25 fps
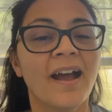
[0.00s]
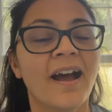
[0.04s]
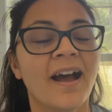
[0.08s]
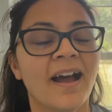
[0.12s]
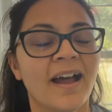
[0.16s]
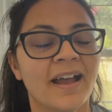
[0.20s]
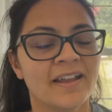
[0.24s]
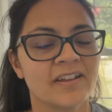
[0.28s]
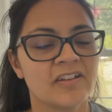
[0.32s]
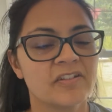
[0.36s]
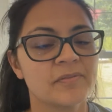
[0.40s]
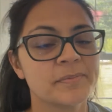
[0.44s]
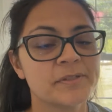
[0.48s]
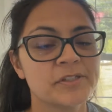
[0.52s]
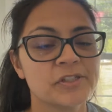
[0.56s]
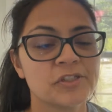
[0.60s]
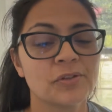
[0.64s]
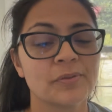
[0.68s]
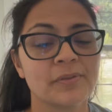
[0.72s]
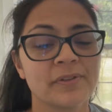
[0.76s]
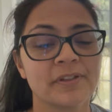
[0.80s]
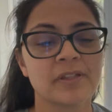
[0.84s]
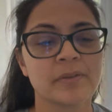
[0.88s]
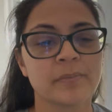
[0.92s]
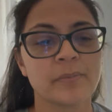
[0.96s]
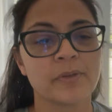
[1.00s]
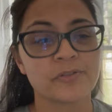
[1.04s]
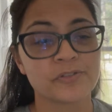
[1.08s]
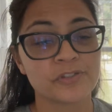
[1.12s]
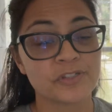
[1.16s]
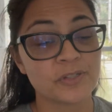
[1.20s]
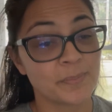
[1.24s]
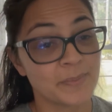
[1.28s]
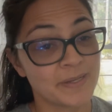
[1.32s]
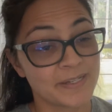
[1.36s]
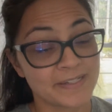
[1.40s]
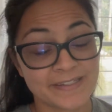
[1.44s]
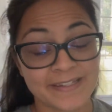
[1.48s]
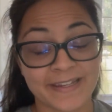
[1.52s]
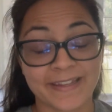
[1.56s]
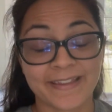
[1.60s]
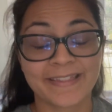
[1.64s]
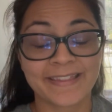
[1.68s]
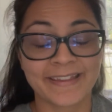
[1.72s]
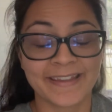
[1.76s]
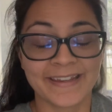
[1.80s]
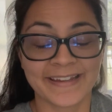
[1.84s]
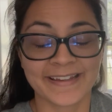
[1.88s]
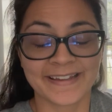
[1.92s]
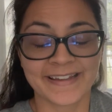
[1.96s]
I have been doing the most amazing
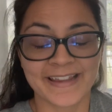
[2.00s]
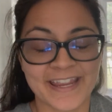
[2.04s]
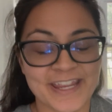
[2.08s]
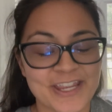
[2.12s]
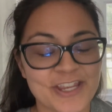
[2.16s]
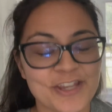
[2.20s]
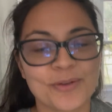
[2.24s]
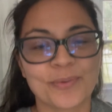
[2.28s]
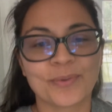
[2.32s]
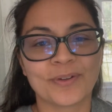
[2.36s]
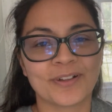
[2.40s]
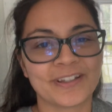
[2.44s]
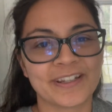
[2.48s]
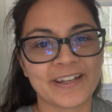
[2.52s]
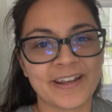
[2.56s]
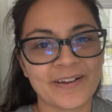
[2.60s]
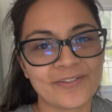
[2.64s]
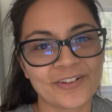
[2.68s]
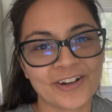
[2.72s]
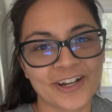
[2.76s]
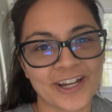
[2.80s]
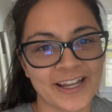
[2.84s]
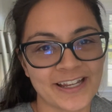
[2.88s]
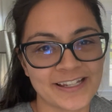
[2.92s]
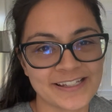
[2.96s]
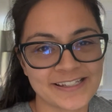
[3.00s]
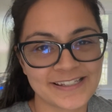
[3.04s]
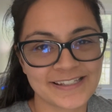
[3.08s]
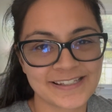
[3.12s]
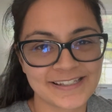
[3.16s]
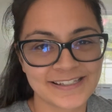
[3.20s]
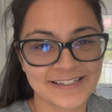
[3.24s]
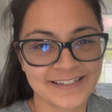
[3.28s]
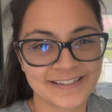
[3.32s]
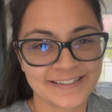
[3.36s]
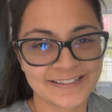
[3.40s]
thing. You will never guess.